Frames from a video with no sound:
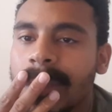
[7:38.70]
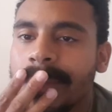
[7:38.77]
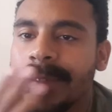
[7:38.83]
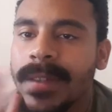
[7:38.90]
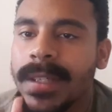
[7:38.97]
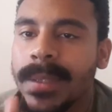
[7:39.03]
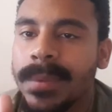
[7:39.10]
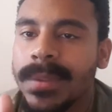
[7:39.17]

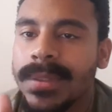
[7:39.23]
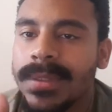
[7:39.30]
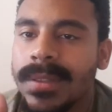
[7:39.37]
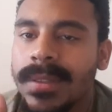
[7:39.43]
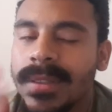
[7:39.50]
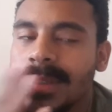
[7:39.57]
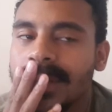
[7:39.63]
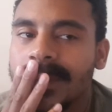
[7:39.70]
forget what it's
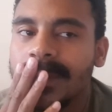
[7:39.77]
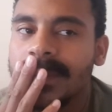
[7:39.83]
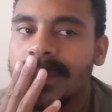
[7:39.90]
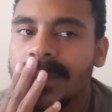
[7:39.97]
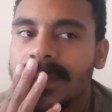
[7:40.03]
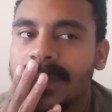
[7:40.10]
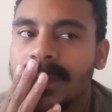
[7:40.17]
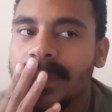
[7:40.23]
called,
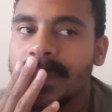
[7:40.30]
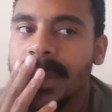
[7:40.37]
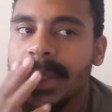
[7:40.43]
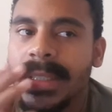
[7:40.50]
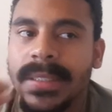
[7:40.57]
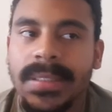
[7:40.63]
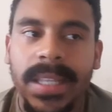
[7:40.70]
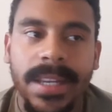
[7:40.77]
but
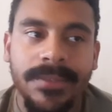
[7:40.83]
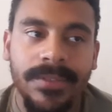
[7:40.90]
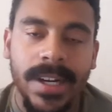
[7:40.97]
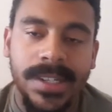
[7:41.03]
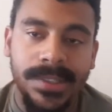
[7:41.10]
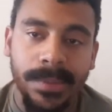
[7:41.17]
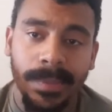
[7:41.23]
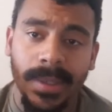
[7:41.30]
it's like
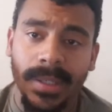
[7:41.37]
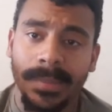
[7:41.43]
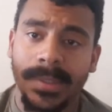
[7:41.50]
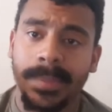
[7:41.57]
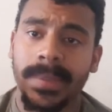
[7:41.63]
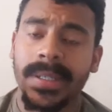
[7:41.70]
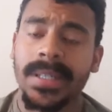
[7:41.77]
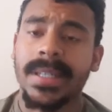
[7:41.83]
razor bumps.
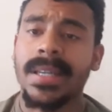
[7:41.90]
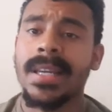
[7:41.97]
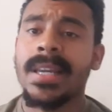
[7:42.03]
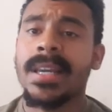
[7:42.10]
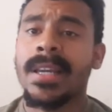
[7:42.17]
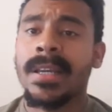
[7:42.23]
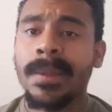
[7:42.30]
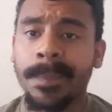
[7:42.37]
But
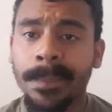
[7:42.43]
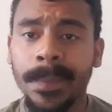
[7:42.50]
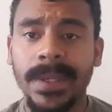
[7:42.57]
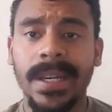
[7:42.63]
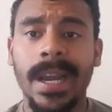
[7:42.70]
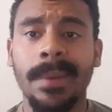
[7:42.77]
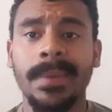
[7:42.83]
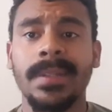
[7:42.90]

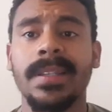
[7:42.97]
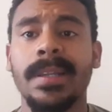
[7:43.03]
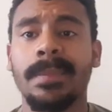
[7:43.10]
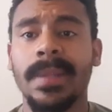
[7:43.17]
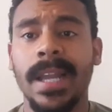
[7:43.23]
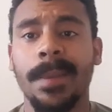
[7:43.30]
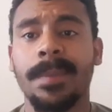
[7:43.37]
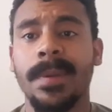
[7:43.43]
predominantly
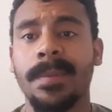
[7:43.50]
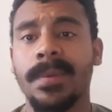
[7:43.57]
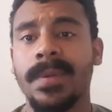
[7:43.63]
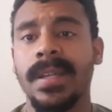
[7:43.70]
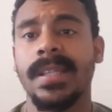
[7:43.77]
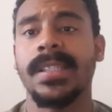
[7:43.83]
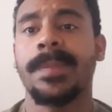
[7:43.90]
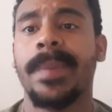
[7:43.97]
black people
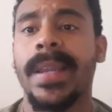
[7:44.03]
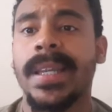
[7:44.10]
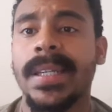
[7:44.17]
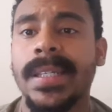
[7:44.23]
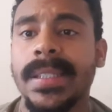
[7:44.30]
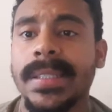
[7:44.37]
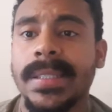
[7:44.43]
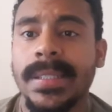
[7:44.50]
and
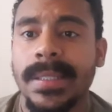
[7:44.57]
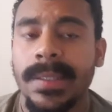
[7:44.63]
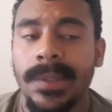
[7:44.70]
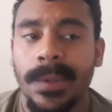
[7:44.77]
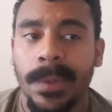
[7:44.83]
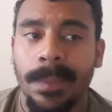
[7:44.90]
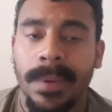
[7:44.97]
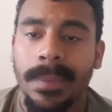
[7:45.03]
Hispanics
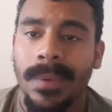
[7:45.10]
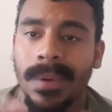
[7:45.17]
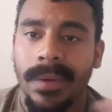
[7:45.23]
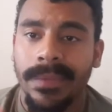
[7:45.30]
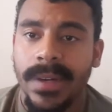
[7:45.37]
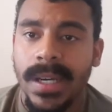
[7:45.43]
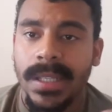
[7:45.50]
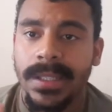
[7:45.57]
or people
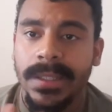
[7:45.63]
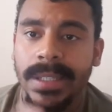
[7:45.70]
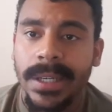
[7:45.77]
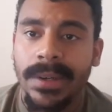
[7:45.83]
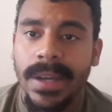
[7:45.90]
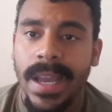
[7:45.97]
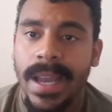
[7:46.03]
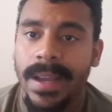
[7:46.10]
of color,
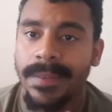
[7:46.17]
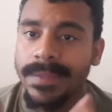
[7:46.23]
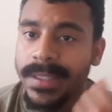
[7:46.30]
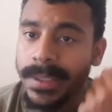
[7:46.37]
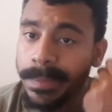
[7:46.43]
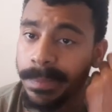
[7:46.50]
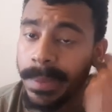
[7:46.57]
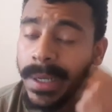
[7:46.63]
they'll have
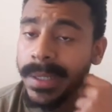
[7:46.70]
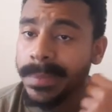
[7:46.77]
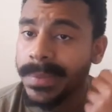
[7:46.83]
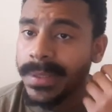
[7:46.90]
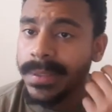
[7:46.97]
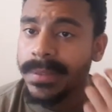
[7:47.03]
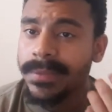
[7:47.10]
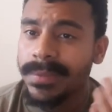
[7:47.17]
these
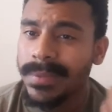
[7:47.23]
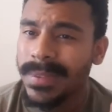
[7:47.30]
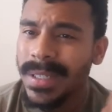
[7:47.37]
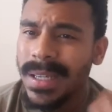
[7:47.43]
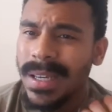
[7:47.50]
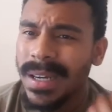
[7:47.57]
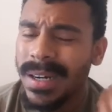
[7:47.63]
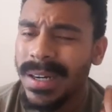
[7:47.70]
bumps
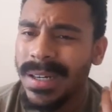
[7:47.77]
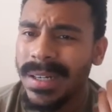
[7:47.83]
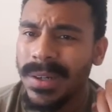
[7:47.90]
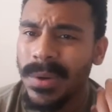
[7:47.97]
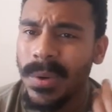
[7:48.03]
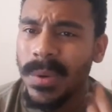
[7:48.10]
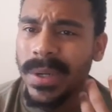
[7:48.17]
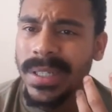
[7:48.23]

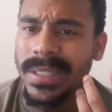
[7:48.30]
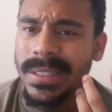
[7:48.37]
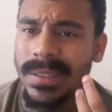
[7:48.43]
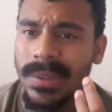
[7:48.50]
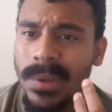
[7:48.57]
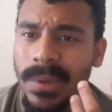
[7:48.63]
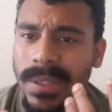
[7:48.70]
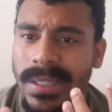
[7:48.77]

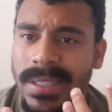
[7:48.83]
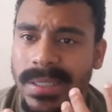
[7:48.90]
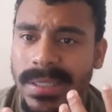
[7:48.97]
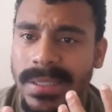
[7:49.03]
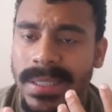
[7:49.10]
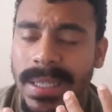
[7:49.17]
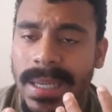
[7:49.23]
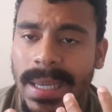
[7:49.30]
on
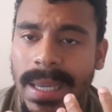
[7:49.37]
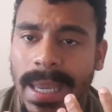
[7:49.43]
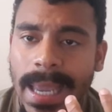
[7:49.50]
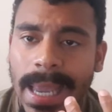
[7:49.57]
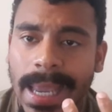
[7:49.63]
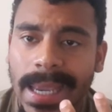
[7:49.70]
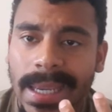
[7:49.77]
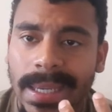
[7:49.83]
us,
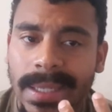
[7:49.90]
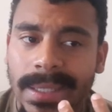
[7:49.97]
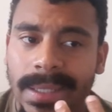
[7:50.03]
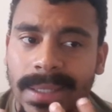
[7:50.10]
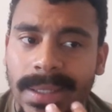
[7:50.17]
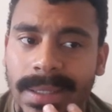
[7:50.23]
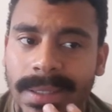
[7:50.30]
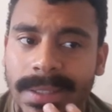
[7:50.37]

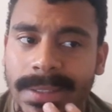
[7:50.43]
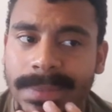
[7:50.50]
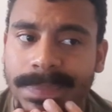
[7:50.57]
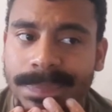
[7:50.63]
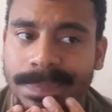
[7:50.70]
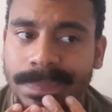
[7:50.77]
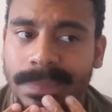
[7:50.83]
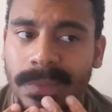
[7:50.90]
and
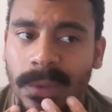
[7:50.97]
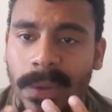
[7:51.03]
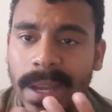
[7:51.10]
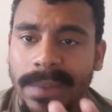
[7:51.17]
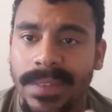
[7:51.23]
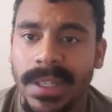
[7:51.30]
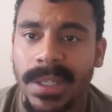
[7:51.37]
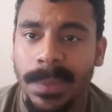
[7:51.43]
we'll
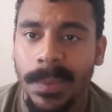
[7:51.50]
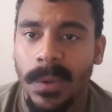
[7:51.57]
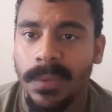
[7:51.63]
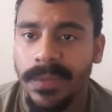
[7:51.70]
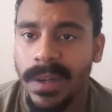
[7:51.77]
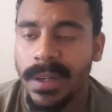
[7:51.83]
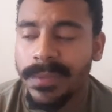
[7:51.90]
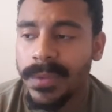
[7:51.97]
have to get a
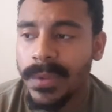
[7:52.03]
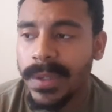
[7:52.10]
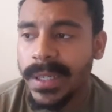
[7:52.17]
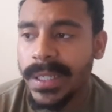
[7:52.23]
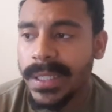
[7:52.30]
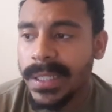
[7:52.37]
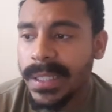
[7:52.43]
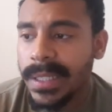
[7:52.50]
profile for
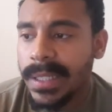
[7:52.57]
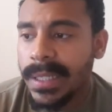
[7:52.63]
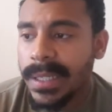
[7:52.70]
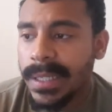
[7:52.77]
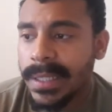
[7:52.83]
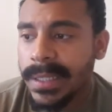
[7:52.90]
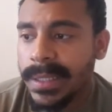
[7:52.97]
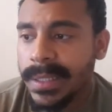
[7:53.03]
it.
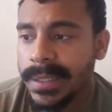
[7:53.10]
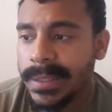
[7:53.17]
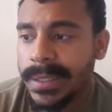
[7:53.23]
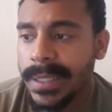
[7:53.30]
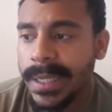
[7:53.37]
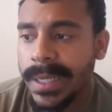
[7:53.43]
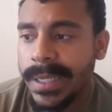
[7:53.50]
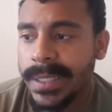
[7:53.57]

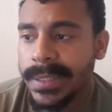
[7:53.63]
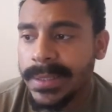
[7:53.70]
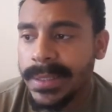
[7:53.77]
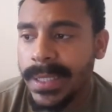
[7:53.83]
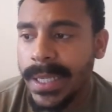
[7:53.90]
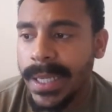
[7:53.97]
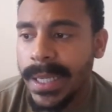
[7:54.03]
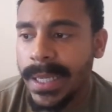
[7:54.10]
And
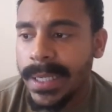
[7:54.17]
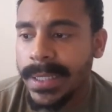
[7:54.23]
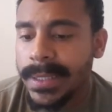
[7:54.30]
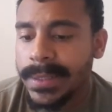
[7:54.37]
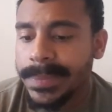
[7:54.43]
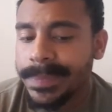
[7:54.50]
yeah,